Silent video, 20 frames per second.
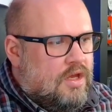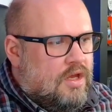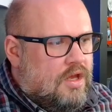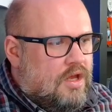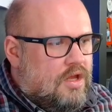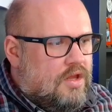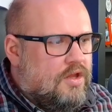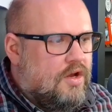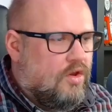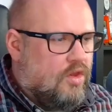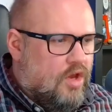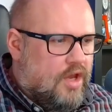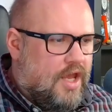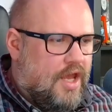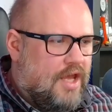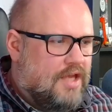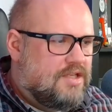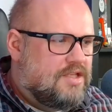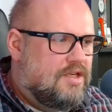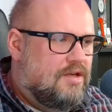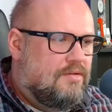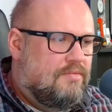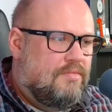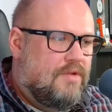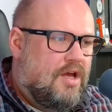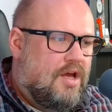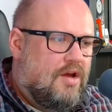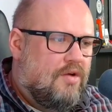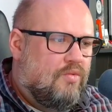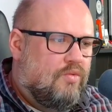They're looking at some
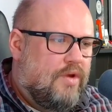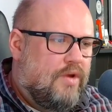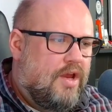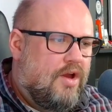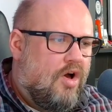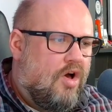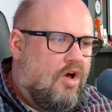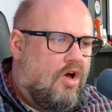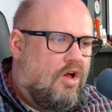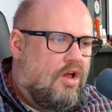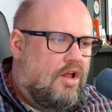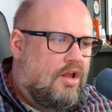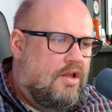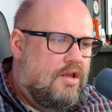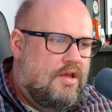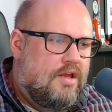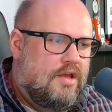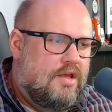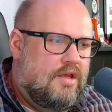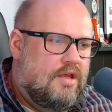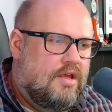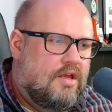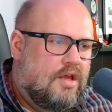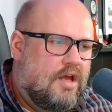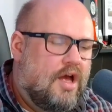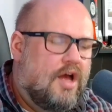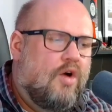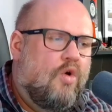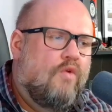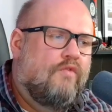overhaul
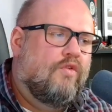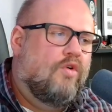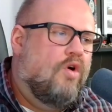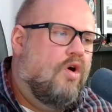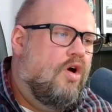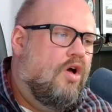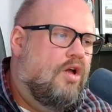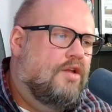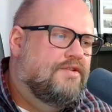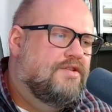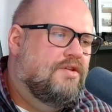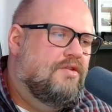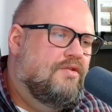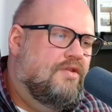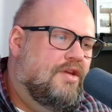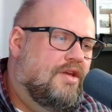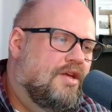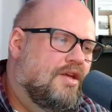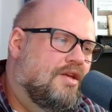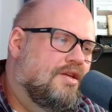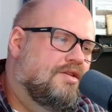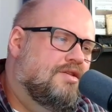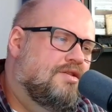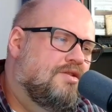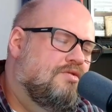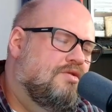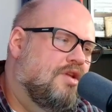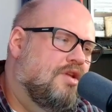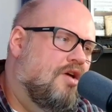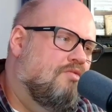to the
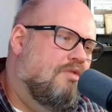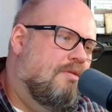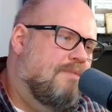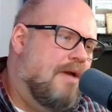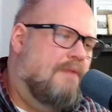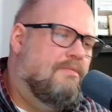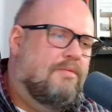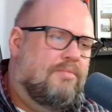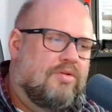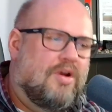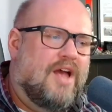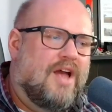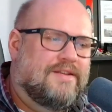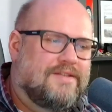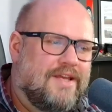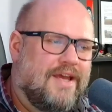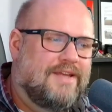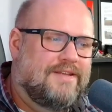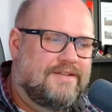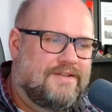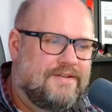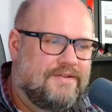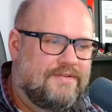student loan repayment process,